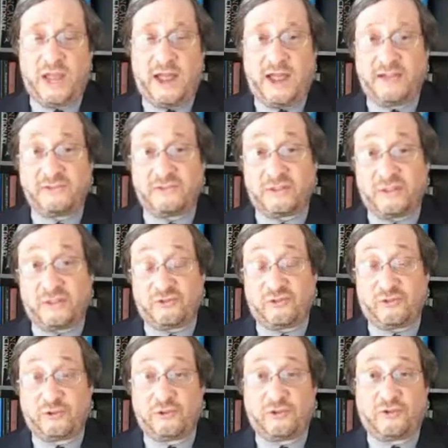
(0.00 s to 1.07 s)
we ask the
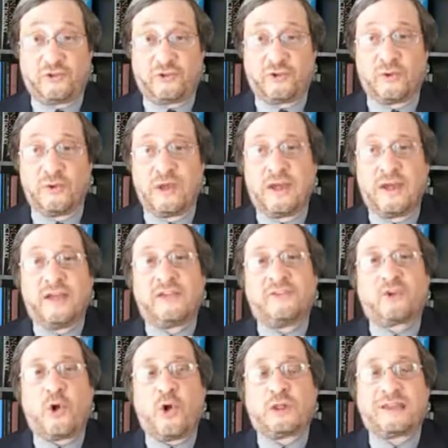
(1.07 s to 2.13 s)
student to do
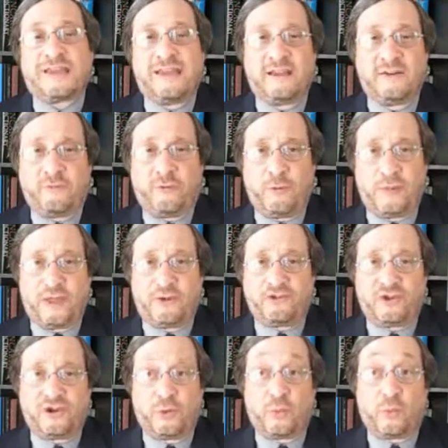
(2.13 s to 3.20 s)
is called
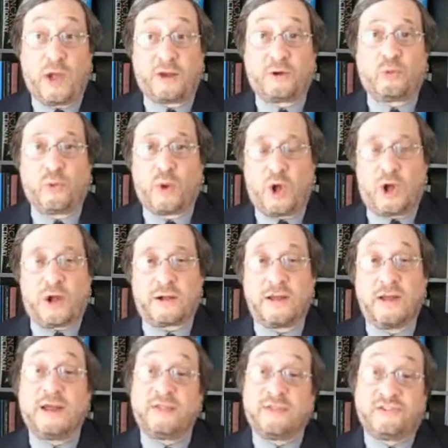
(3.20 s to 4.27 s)
Information Right or Wrong.
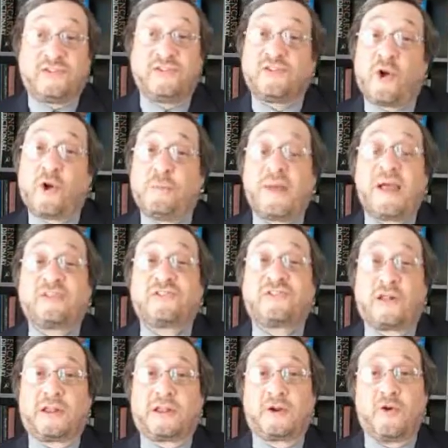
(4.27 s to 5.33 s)
This is our
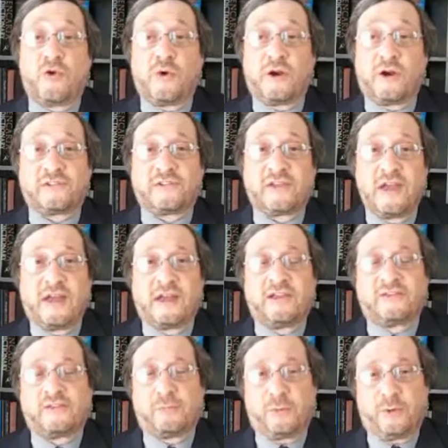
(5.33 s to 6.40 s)
best-selling course.
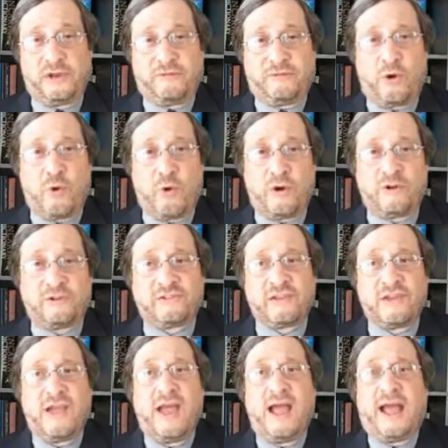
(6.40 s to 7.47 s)
It's a brief
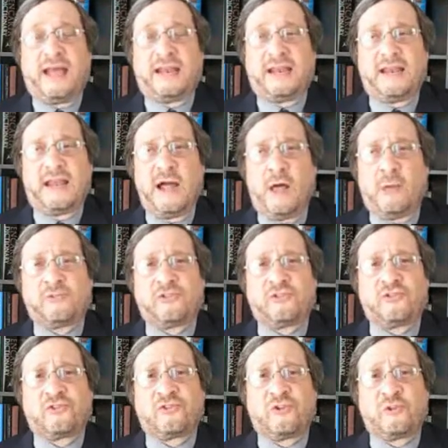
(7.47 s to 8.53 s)
course, and it helps
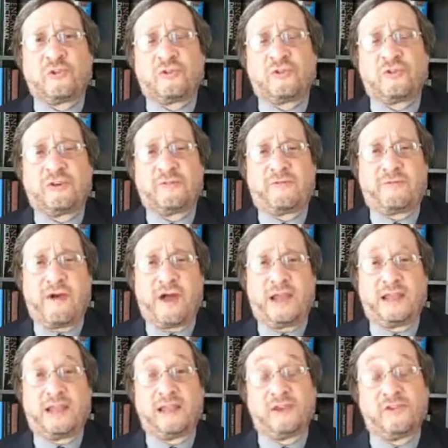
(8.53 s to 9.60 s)
the student to
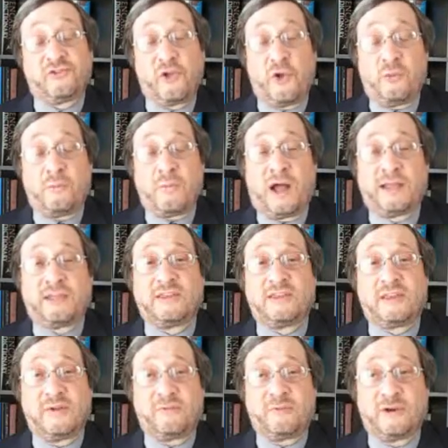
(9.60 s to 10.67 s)
define in his own mind the
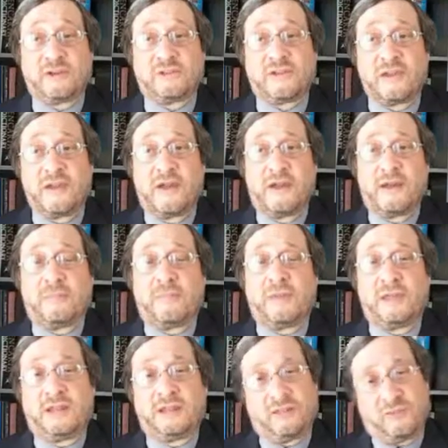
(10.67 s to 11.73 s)
difference
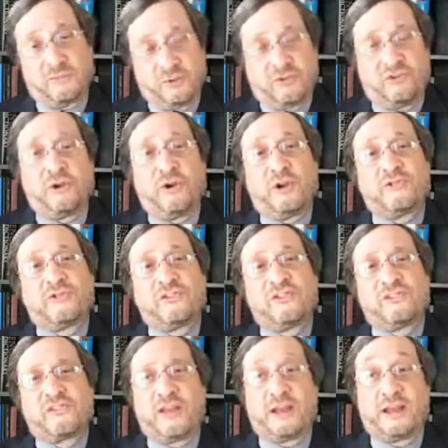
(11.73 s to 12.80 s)
in the materials
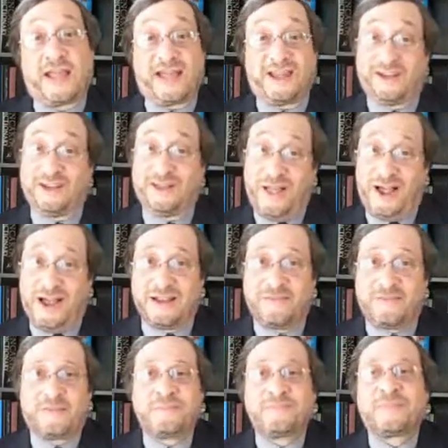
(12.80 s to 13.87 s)
he's studying and in
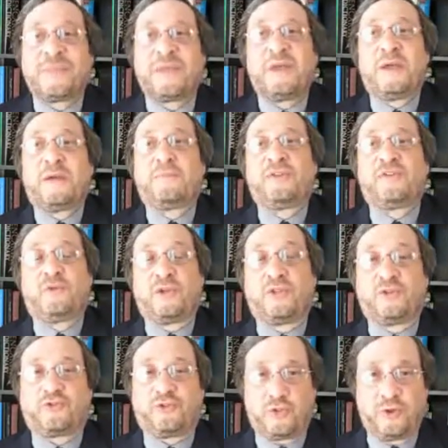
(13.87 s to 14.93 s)
life
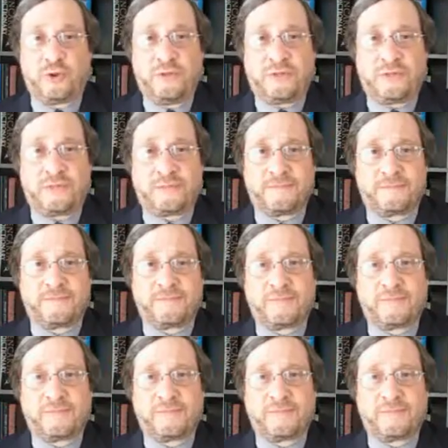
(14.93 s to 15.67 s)
between the truth,